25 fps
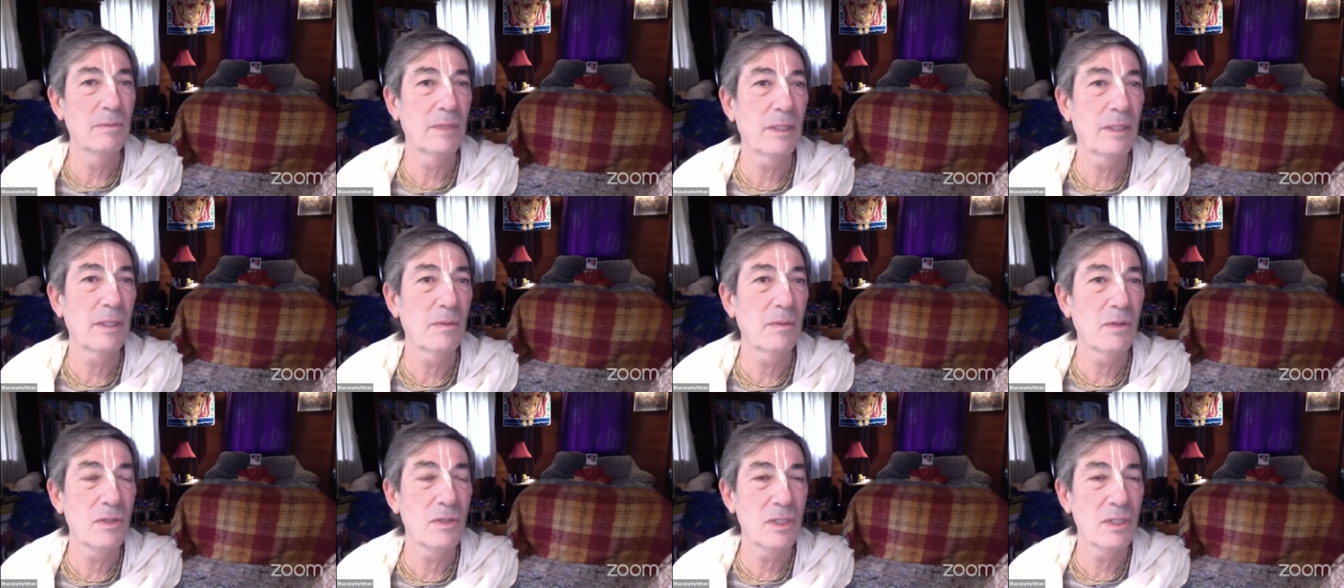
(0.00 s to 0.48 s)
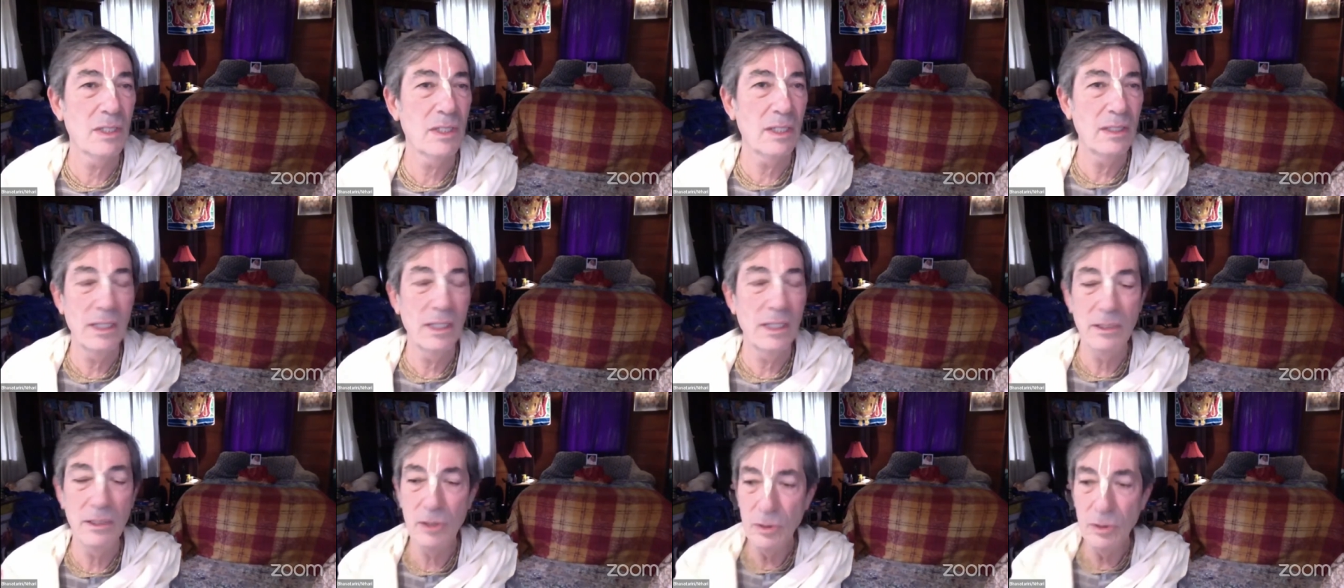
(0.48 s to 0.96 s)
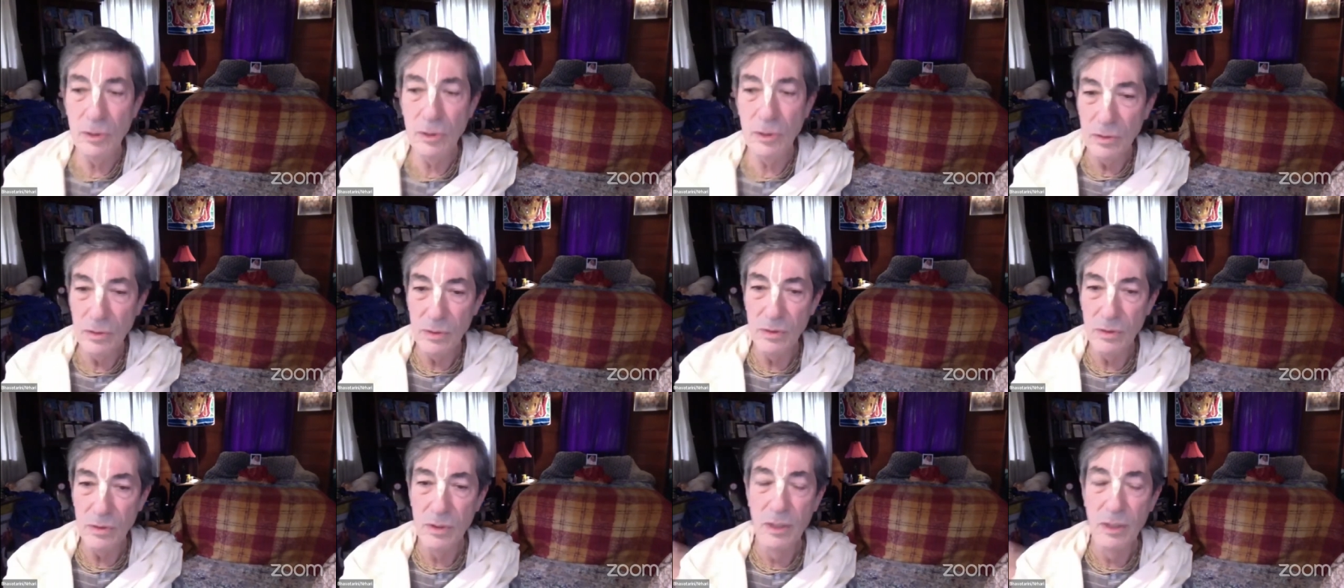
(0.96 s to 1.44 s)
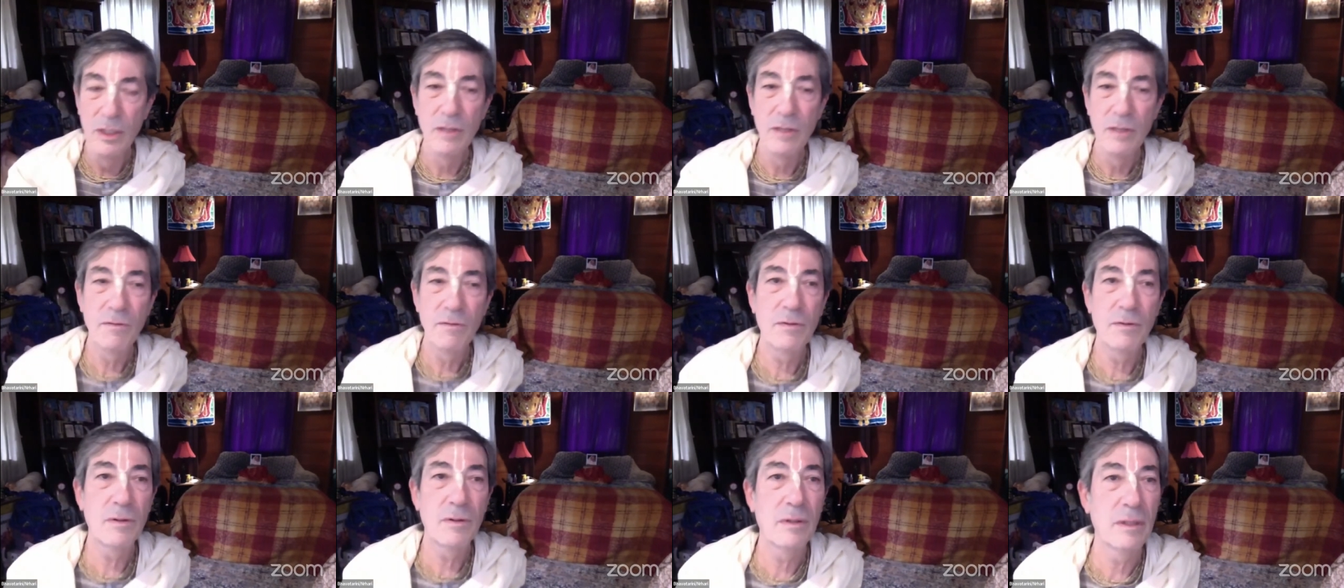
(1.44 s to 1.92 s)
He was the, the tool
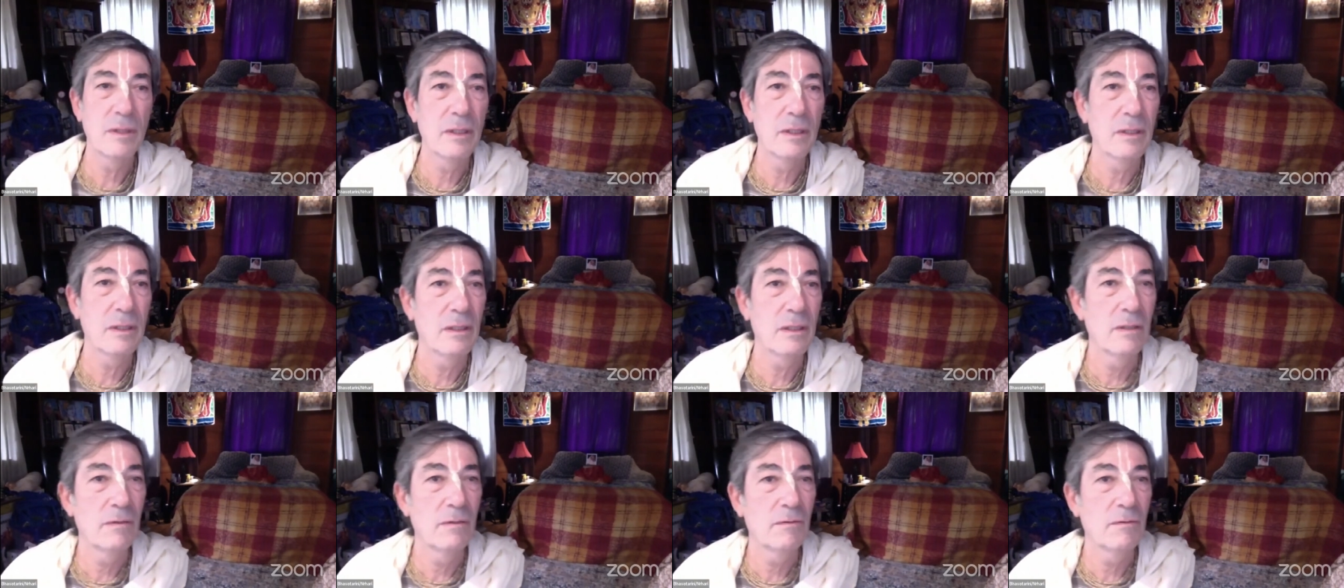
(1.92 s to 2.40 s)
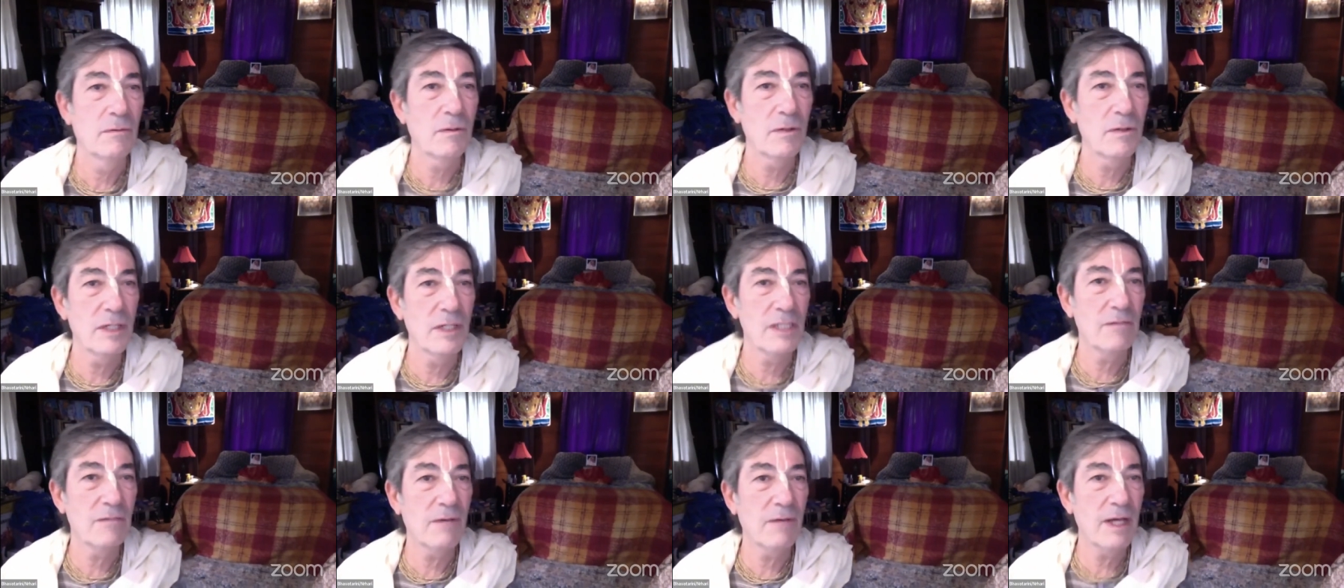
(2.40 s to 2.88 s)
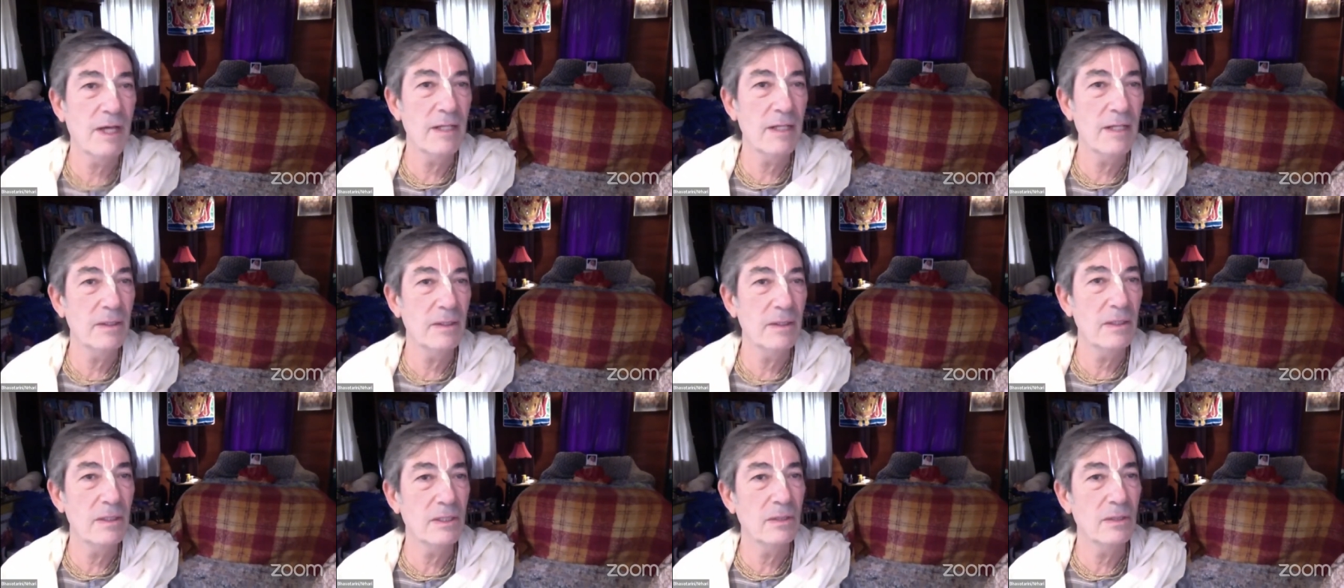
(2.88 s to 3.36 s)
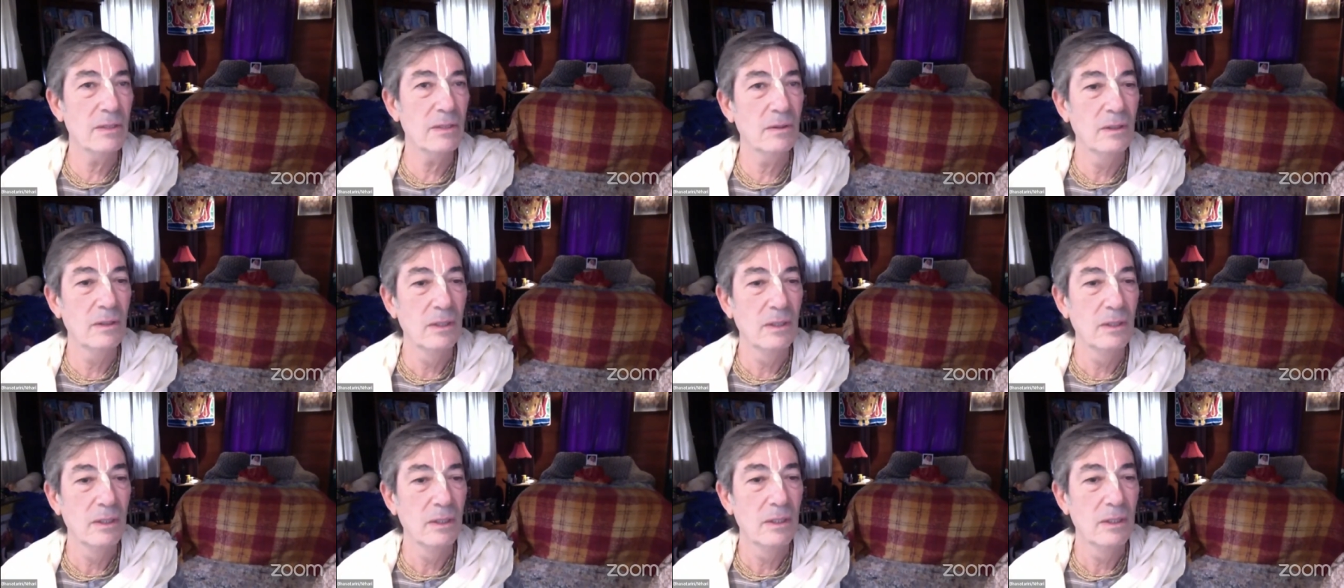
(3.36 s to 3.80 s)
for, uh, for his father to,